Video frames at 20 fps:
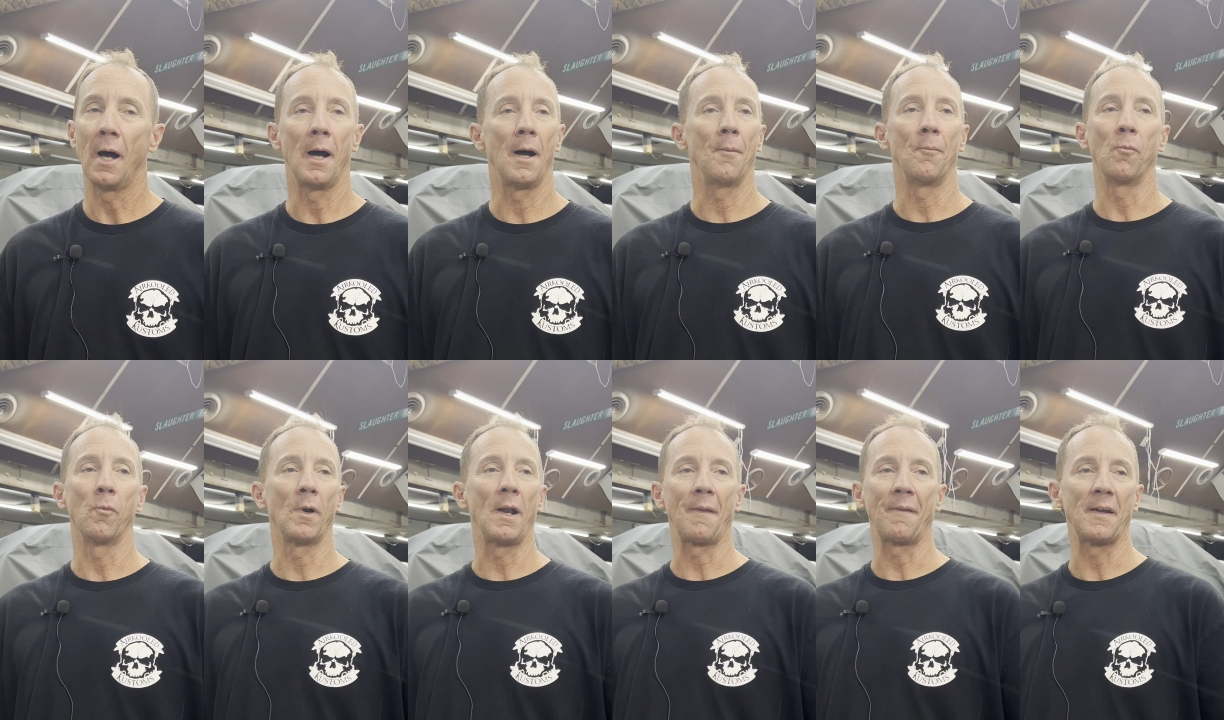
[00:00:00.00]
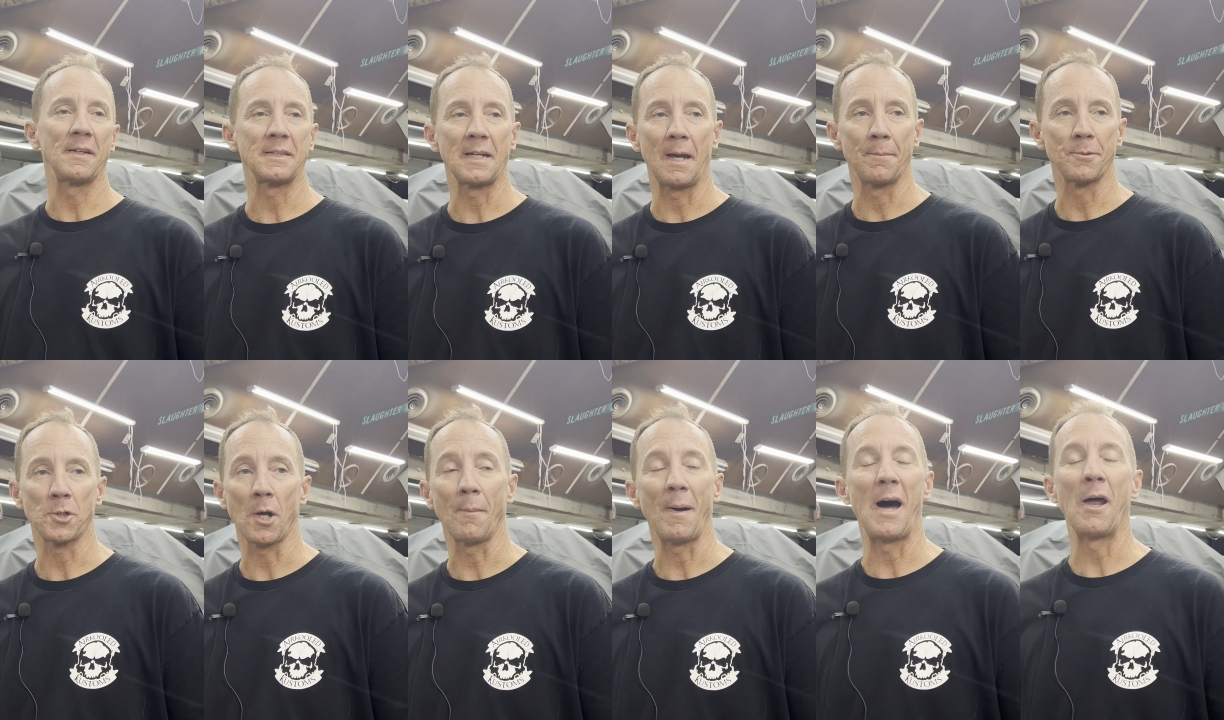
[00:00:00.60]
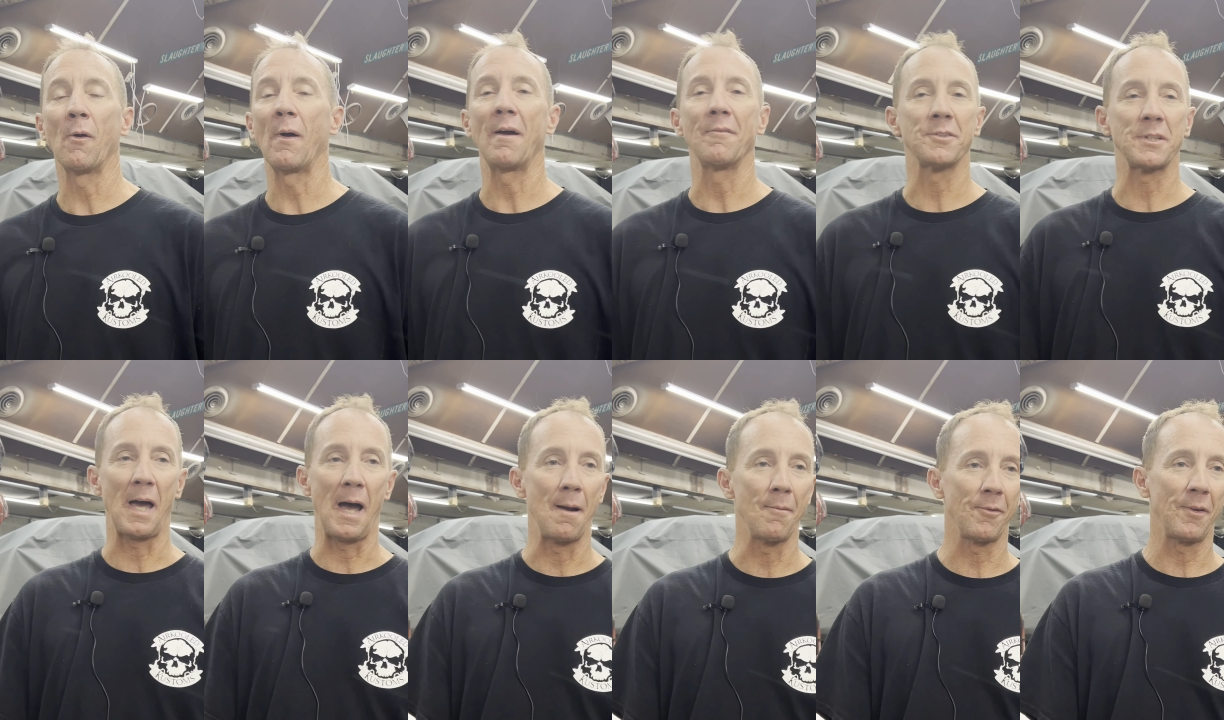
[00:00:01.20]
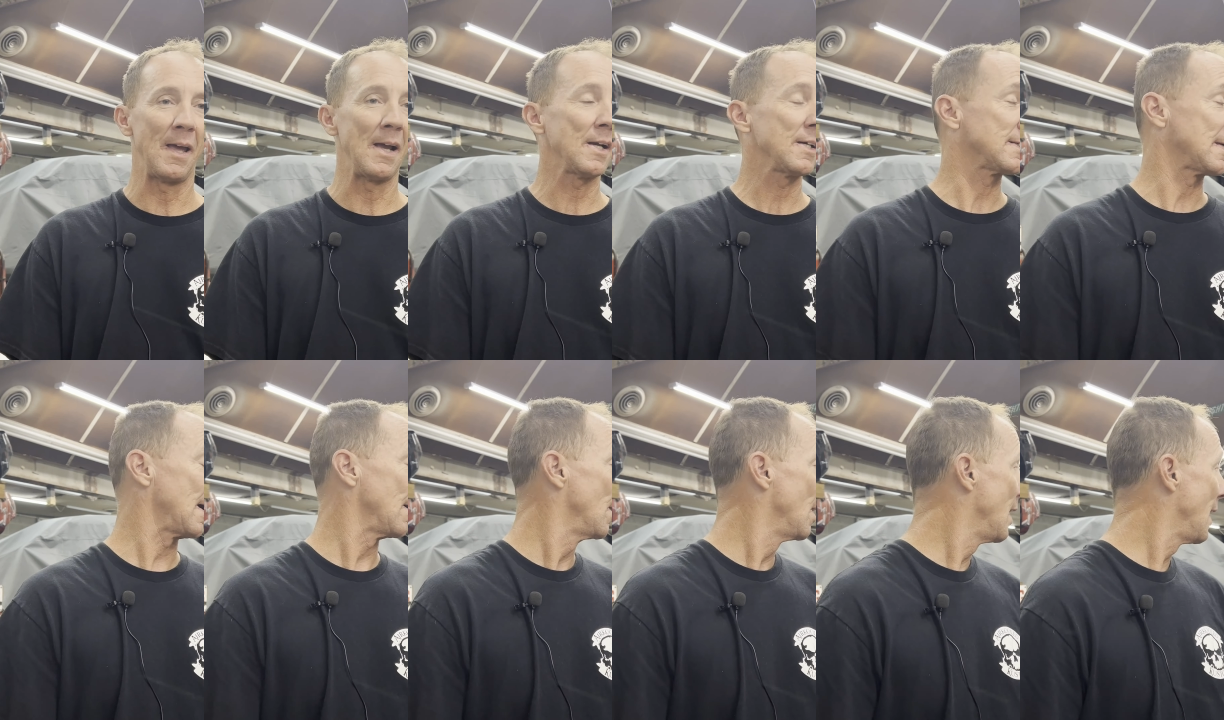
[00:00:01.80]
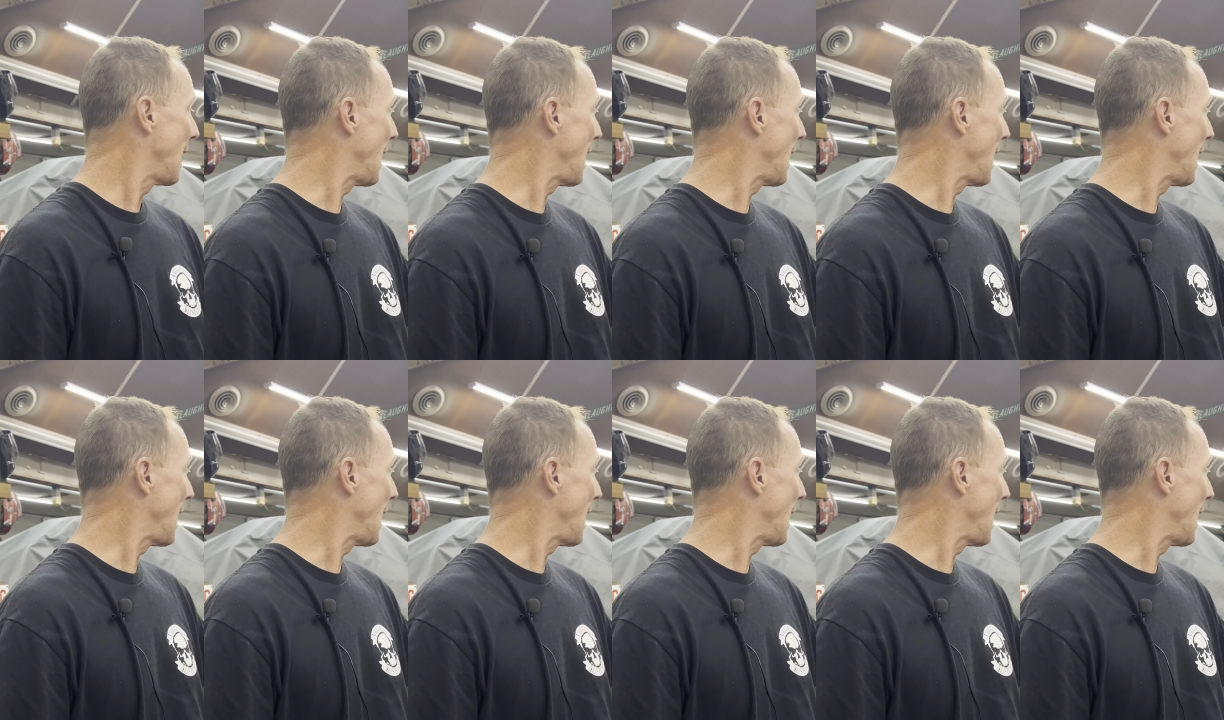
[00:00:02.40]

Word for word: yeah. Um, we're not that type of shop. I don't have time for that because I...